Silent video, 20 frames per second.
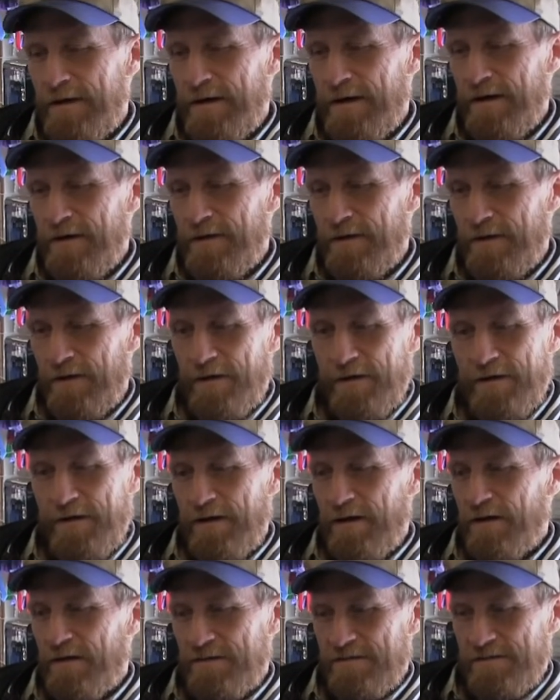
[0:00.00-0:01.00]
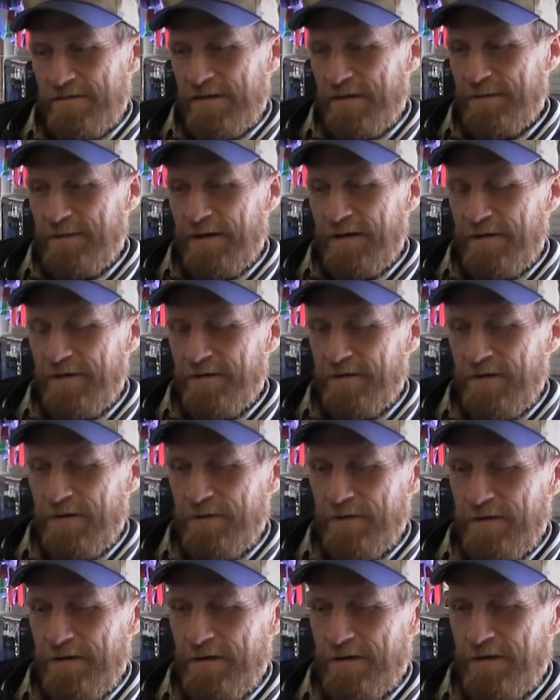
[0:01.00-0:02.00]
That yeah, the archaeologists come down here
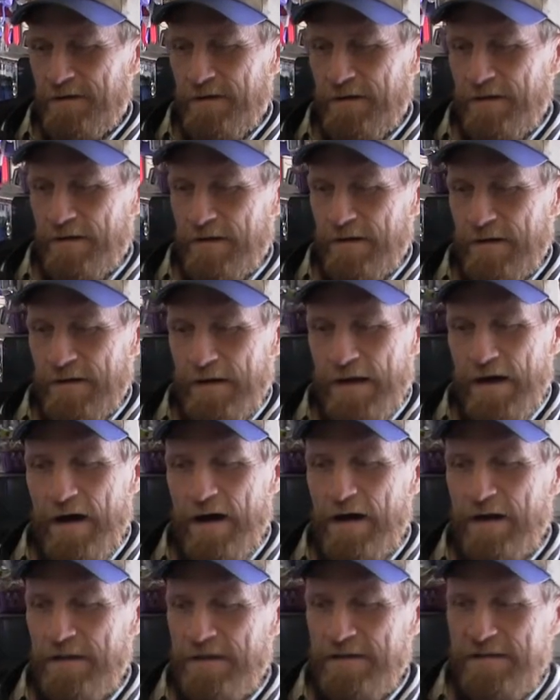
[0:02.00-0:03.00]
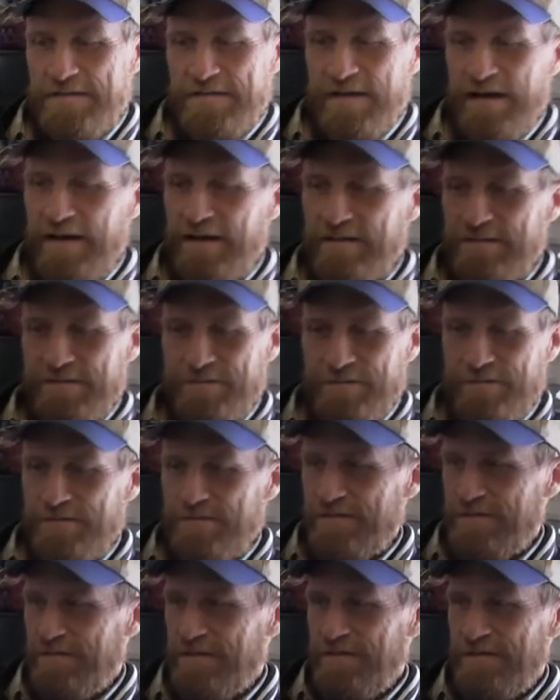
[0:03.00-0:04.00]
every year. A lot of these
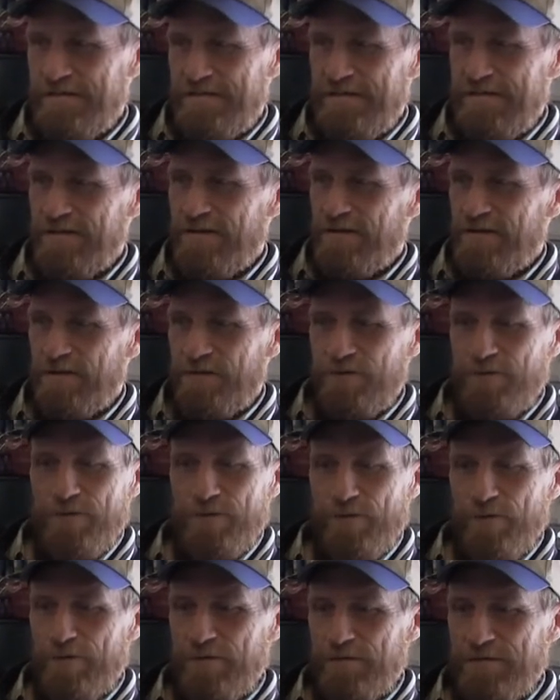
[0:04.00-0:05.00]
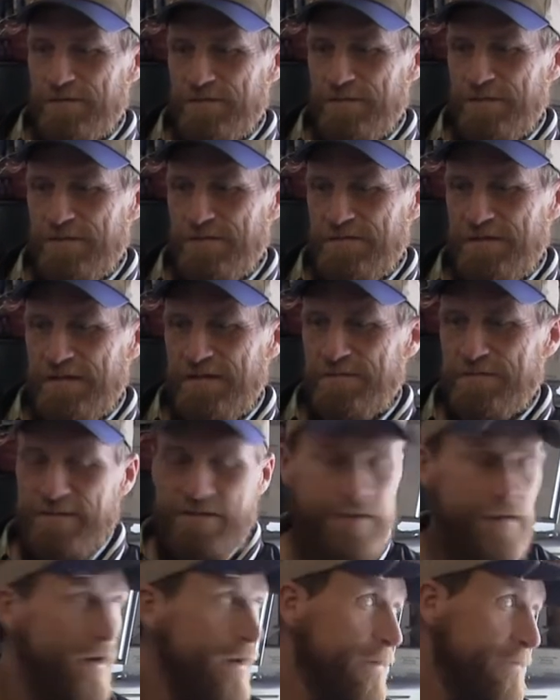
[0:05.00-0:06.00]
dinosaurs that you see all over the world in museums,
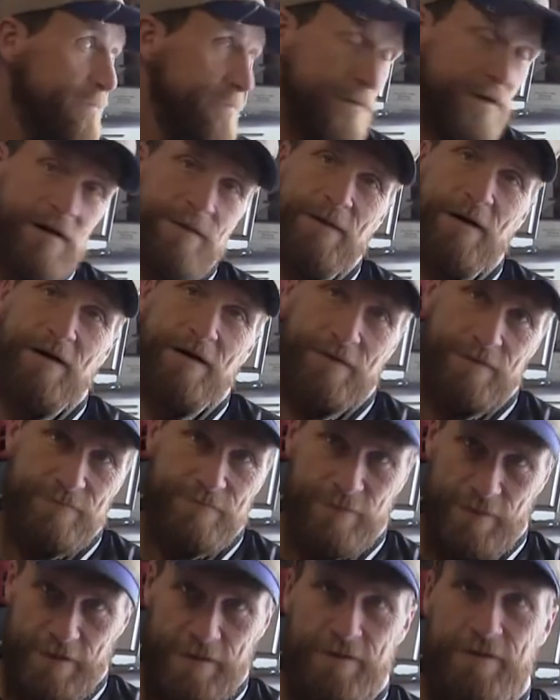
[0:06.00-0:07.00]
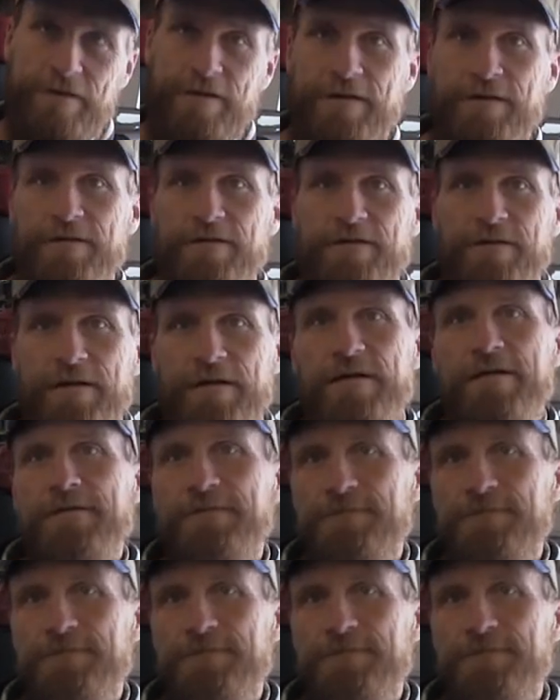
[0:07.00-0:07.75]
a lot of them come out of right here at Hell Creek.